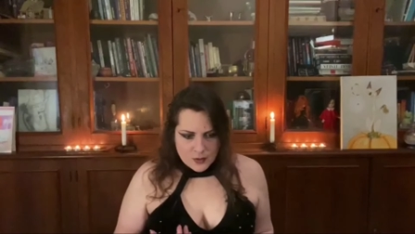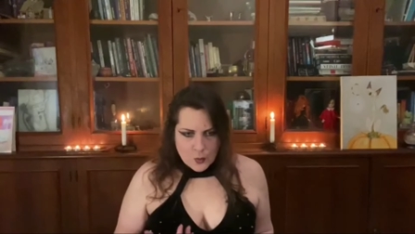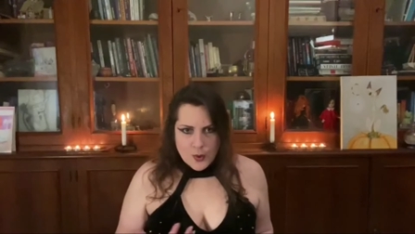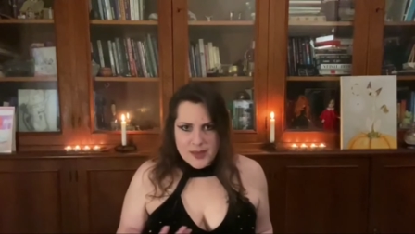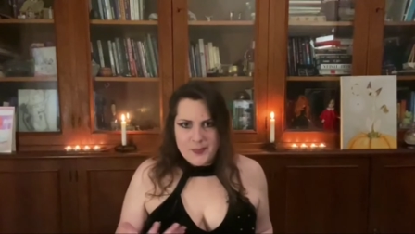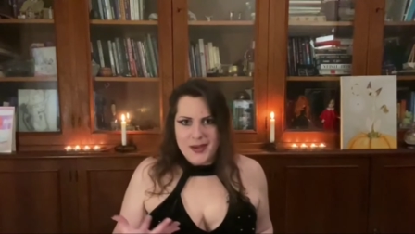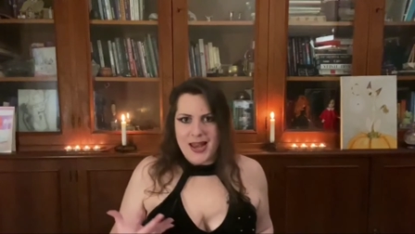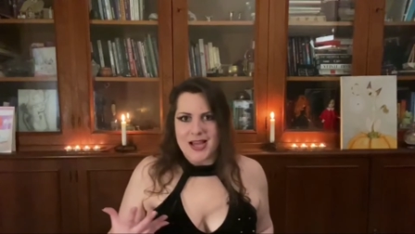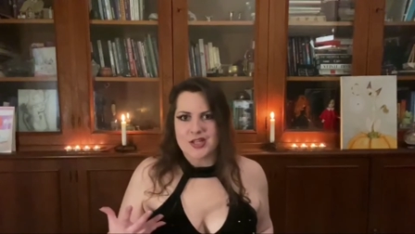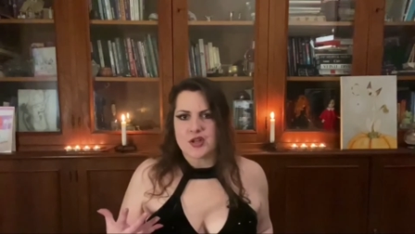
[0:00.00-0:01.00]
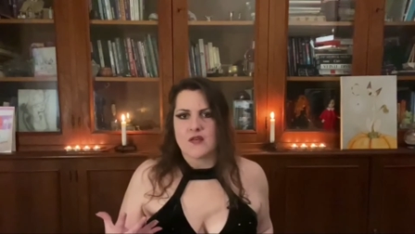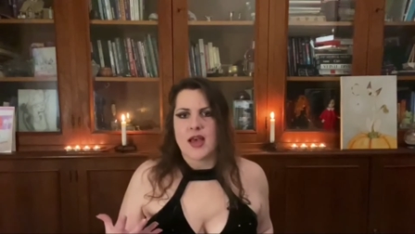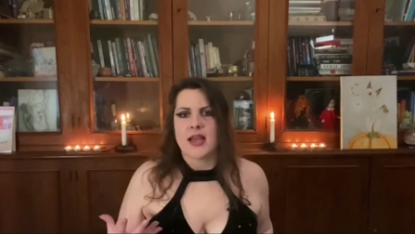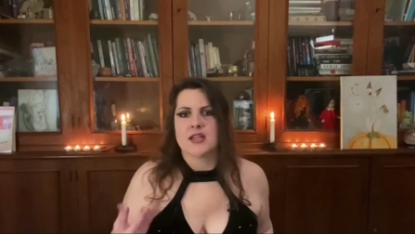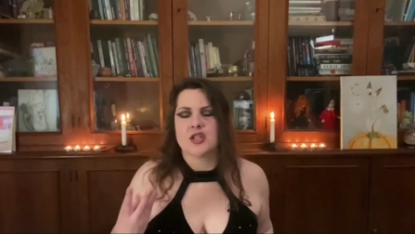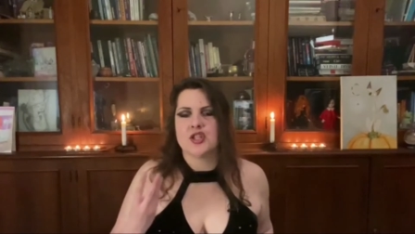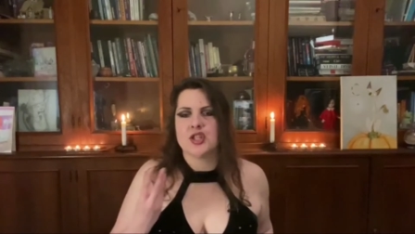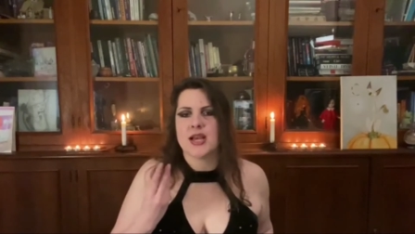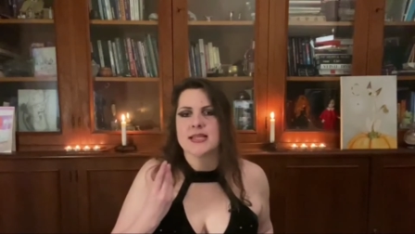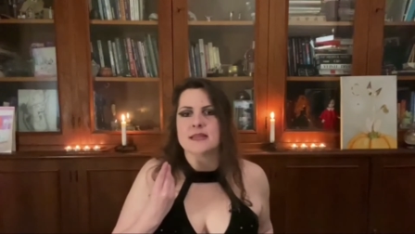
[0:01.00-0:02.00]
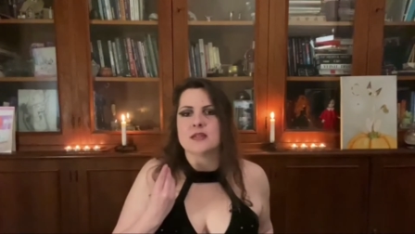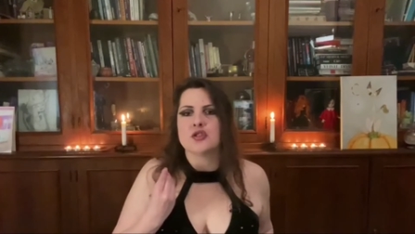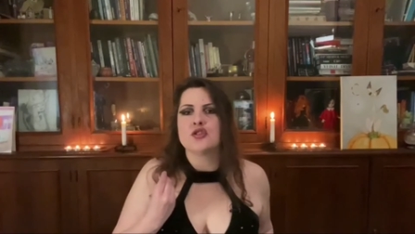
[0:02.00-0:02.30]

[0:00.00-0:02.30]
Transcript: whiplash of energy as the